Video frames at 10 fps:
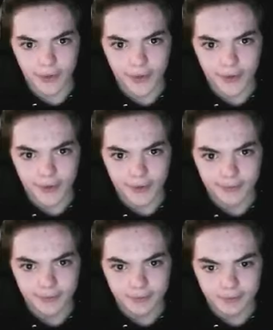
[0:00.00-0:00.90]

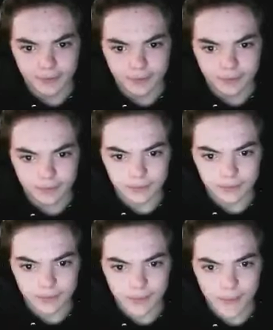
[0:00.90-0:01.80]

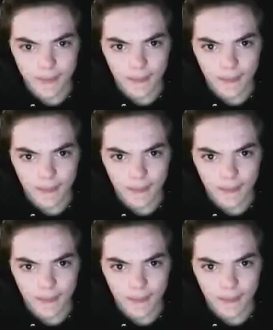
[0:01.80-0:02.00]
No one is speaking in this clip.